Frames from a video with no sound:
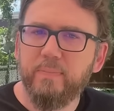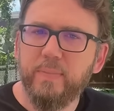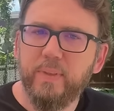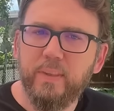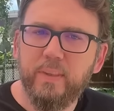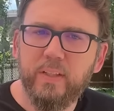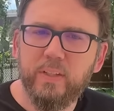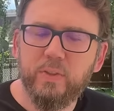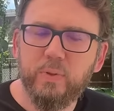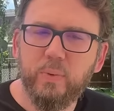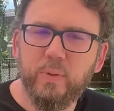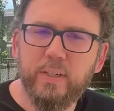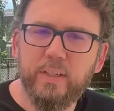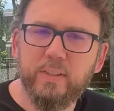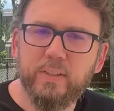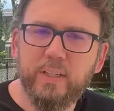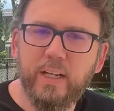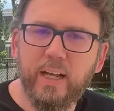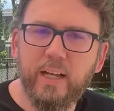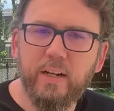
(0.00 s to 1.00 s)
This one
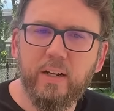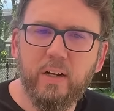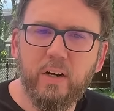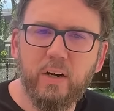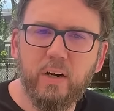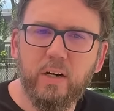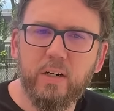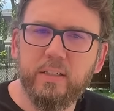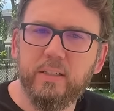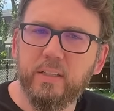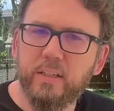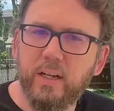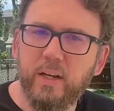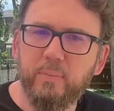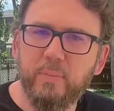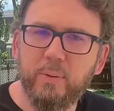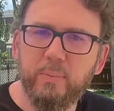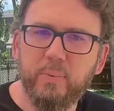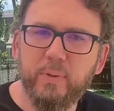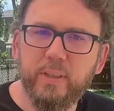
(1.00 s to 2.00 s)
is kind of hard to
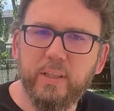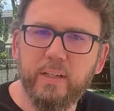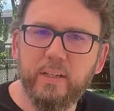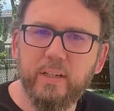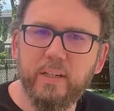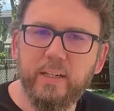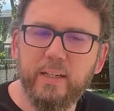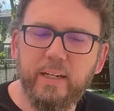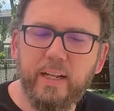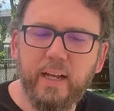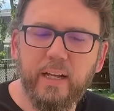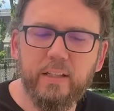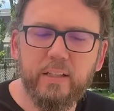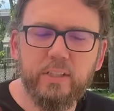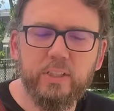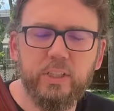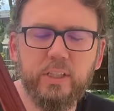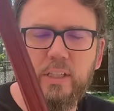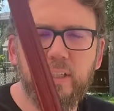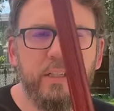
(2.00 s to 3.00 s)
come up with a good
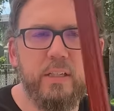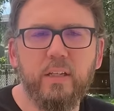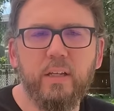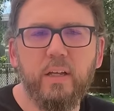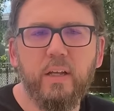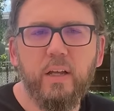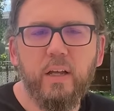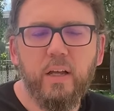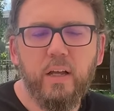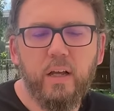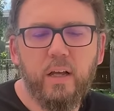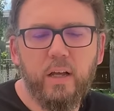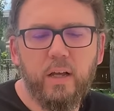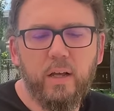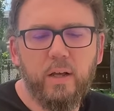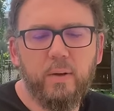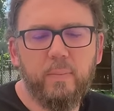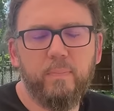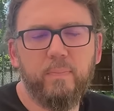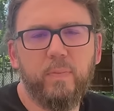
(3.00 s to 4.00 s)
analogy.
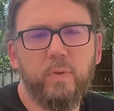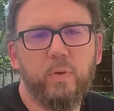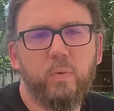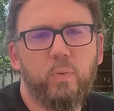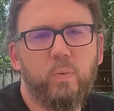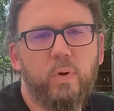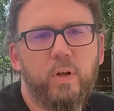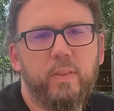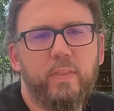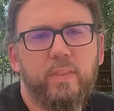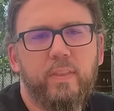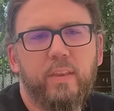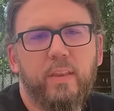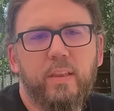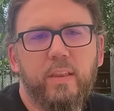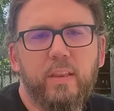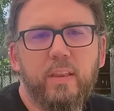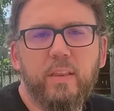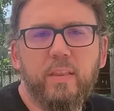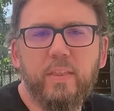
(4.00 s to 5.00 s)
One
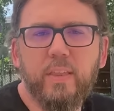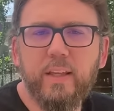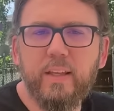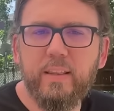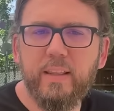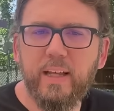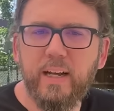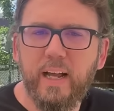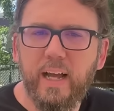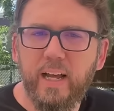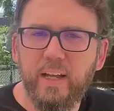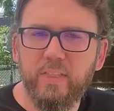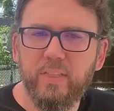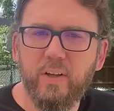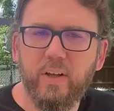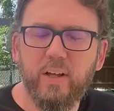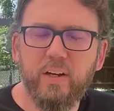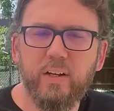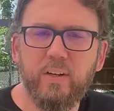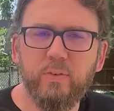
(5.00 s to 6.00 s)
thing that I
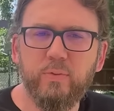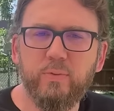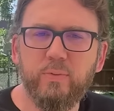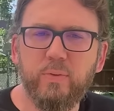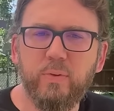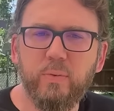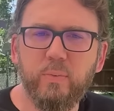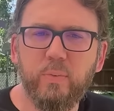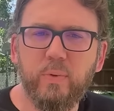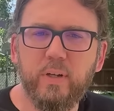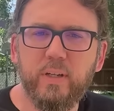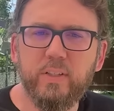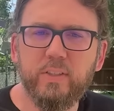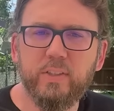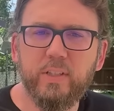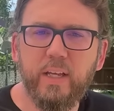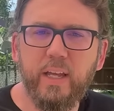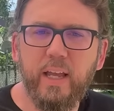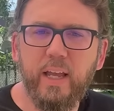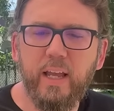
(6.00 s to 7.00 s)
thought of was
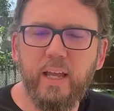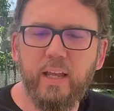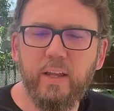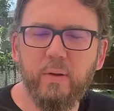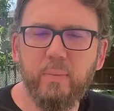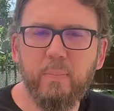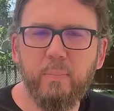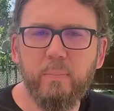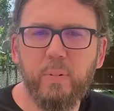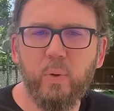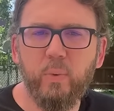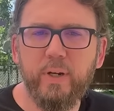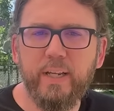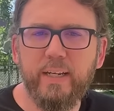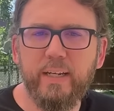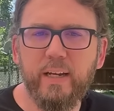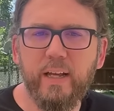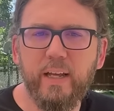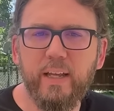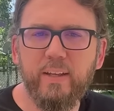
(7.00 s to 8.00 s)
a
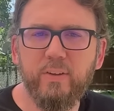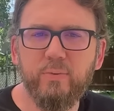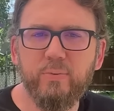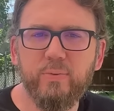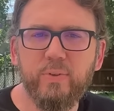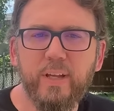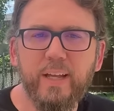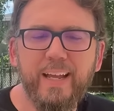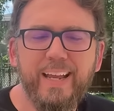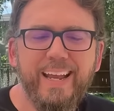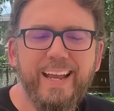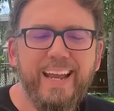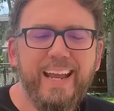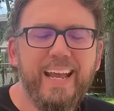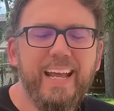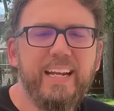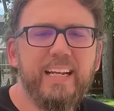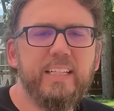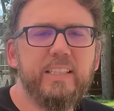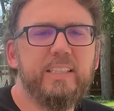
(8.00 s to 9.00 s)
boning knife.
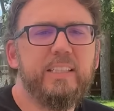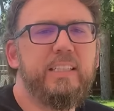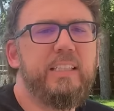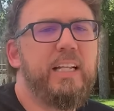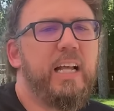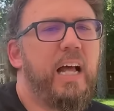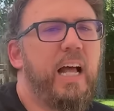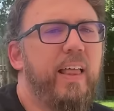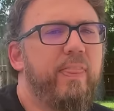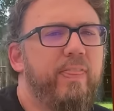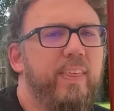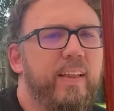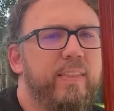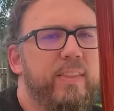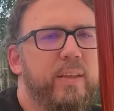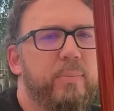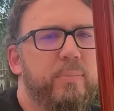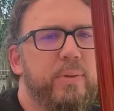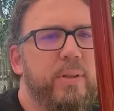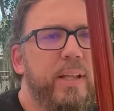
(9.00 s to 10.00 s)
And it's not that
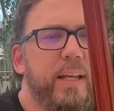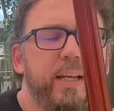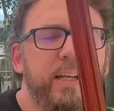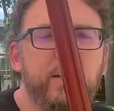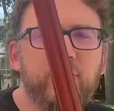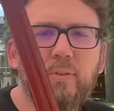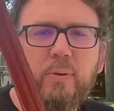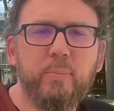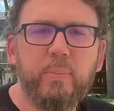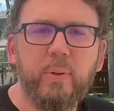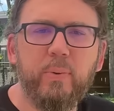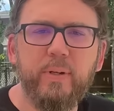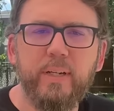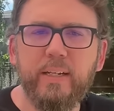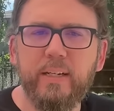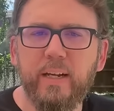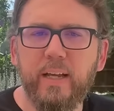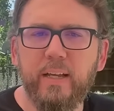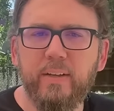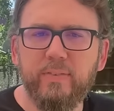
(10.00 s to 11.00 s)
the blade of a
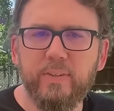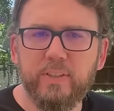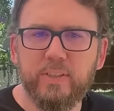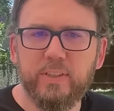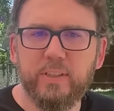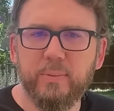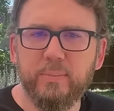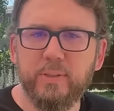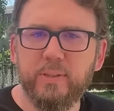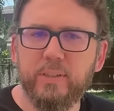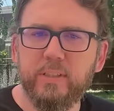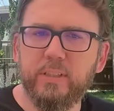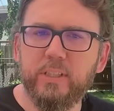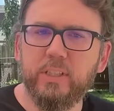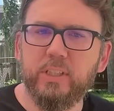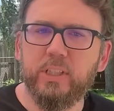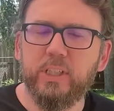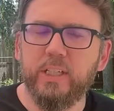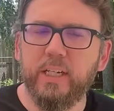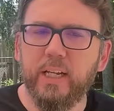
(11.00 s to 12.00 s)
boning knife is similar to
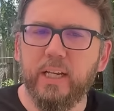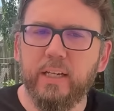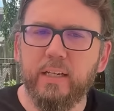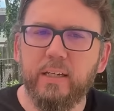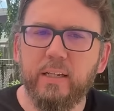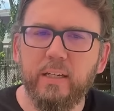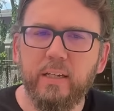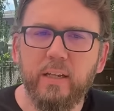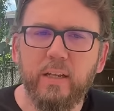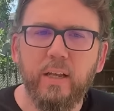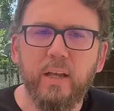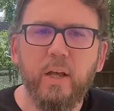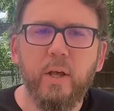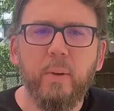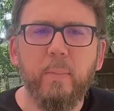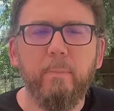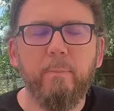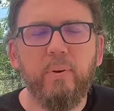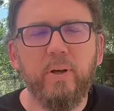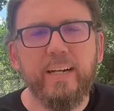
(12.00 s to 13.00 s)
Jian,
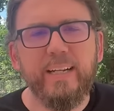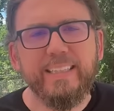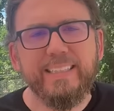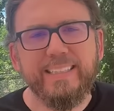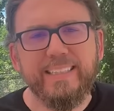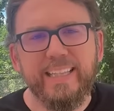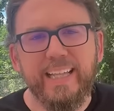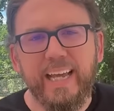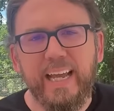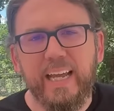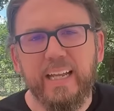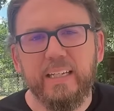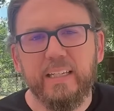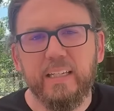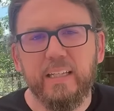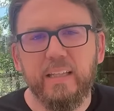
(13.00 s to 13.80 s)
but it's that